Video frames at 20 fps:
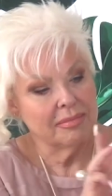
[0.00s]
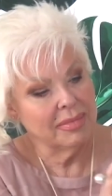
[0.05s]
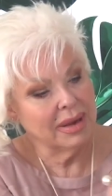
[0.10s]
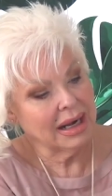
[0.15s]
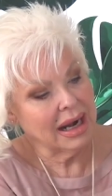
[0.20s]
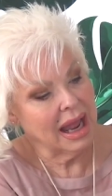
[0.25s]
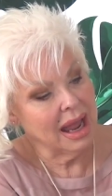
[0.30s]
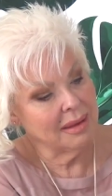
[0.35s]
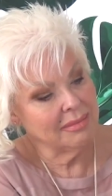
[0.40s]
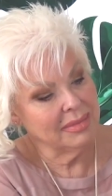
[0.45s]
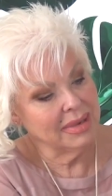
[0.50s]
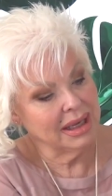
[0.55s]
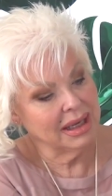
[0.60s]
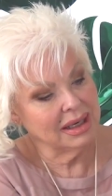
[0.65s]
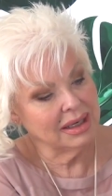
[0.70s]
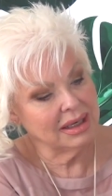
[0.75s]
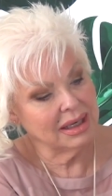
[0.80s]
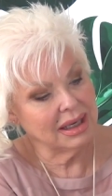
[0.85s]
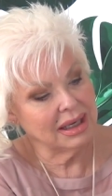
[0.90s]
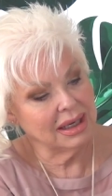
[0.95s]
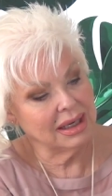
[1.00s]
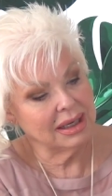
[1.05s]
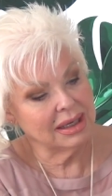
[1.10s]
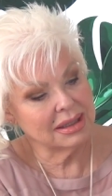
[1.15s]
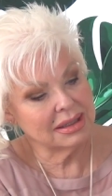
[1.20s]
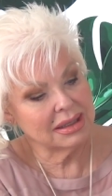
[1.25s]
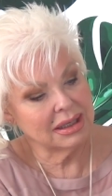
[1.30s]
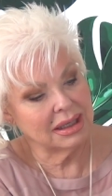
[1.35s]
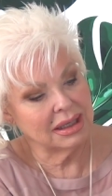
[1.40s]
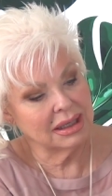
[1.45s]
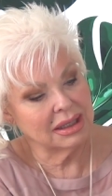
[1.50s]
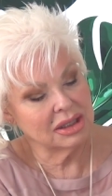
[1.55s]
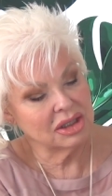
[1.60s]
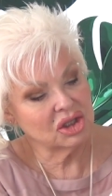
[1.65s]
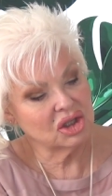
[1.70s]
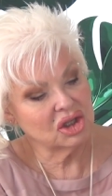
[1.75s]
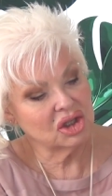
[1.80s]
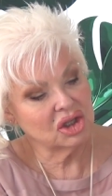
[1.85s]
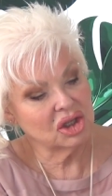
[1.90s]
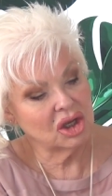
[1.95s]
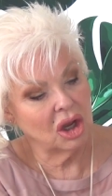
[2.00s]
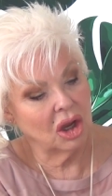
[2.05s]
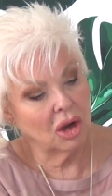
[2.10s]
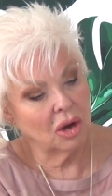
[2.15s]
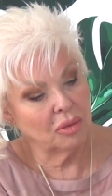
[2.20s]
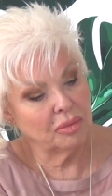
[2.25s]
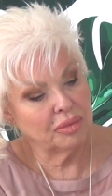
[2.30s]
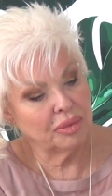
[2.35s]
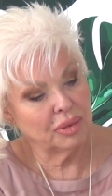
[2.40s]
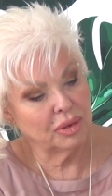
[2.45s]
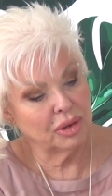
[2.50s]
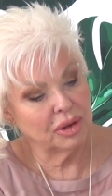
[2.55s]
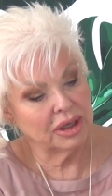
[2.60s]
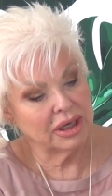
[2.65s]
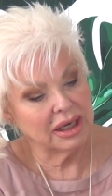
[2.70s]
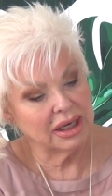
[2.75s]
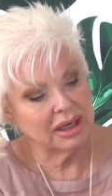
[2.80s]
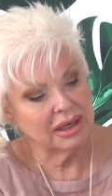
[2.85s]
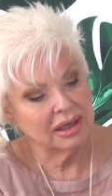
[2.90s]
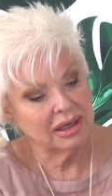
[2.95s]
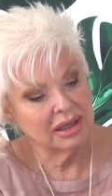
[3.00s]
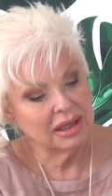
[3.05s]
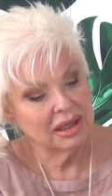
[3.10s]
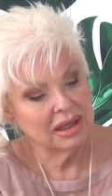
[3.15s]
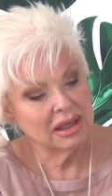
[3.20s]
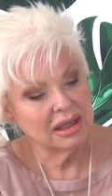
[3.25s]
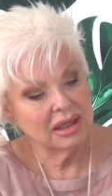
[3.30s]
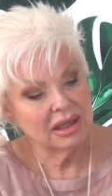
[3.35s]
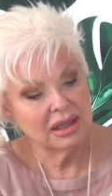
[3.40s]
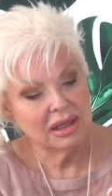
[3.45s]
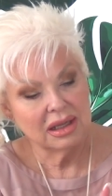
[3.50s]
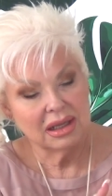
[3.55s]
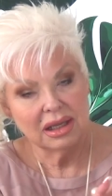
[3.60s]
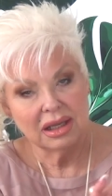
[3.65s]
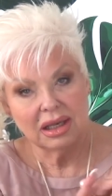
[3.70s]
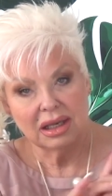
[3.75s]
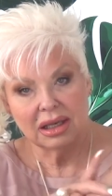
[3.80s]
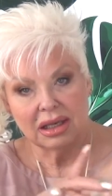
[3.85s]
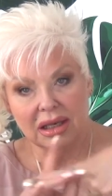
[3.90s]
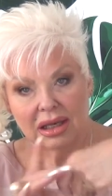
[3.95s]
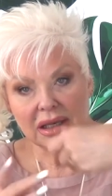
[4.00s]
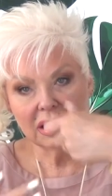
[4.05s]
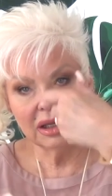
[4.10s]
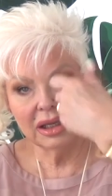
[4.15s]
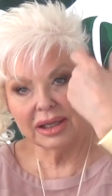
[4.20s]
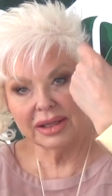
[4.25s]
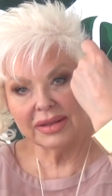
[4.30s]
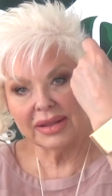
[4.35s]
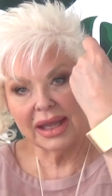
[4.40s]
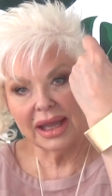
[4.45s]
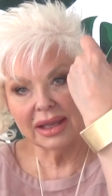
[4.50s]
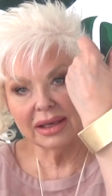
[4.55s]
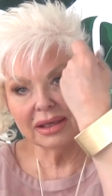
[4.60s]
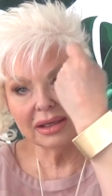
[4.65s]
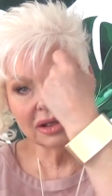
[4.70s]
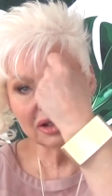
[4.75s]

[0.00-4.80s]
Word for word: But I mean, it is so pretty. Look at that.